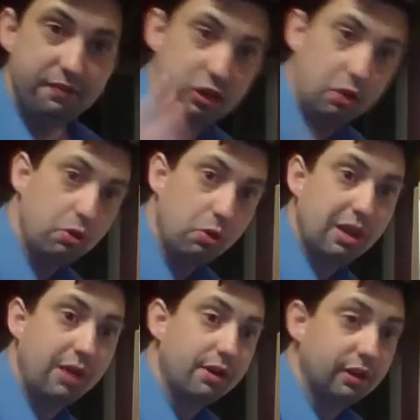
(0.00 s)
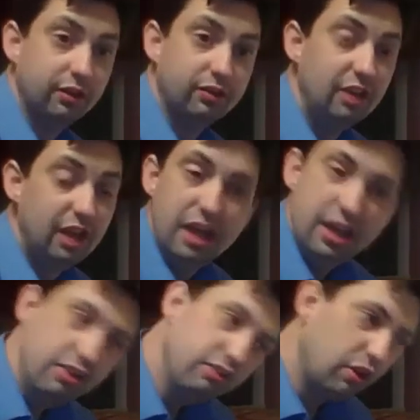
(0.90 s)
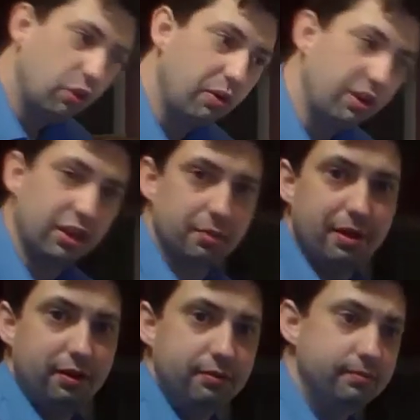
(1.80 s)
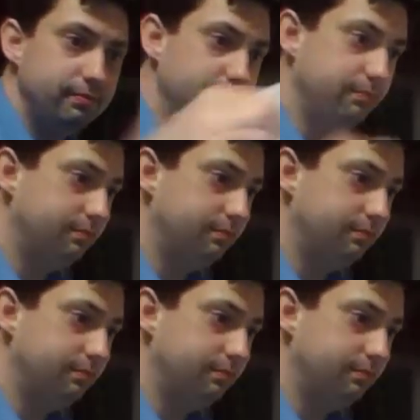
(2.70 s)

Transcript: If you don't know calculus, there's another way to think about it.